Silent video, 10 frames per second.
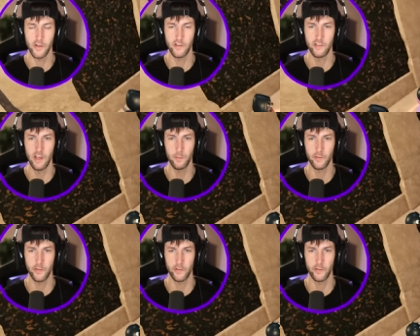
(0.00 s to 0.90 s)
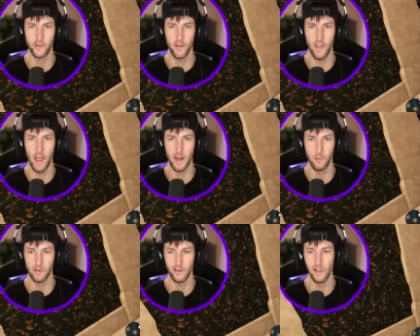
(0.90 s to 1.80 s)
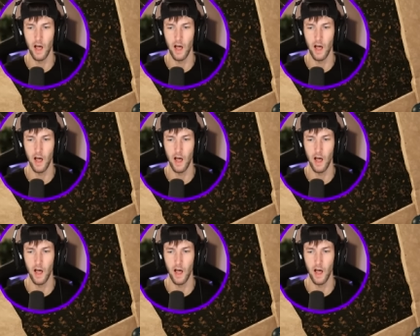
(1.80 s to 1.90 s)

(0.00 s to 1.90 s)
She seems to stun the enemies a